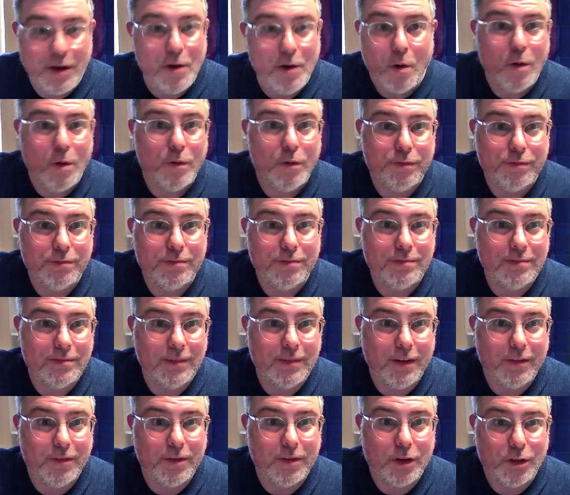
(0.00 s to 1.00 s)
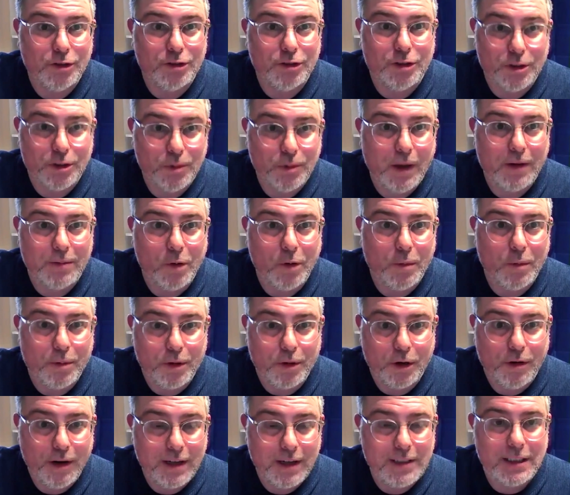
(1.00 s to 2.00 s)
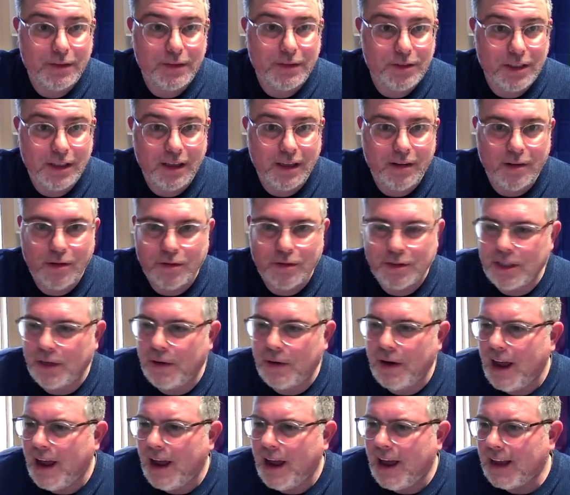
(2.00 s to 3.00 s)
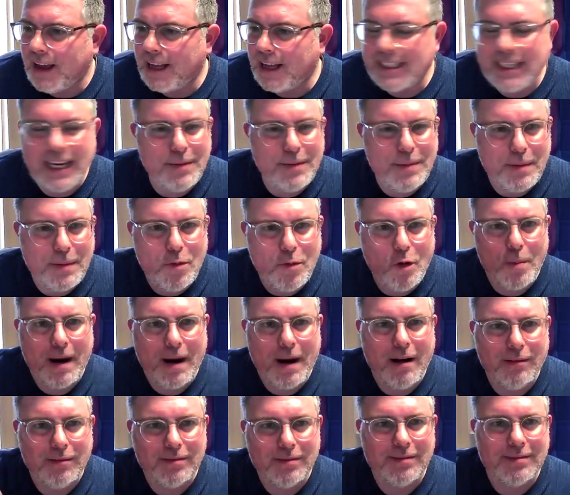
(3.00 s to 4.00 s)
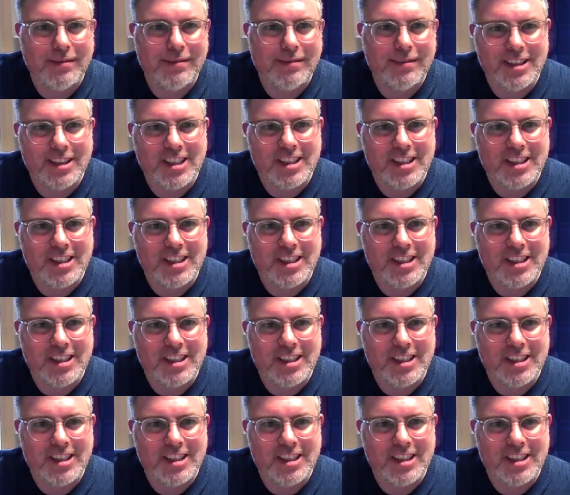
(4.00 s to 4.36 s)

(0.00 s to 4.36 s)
in the north of the country as well, more progressives in the north. So can you say a bit more about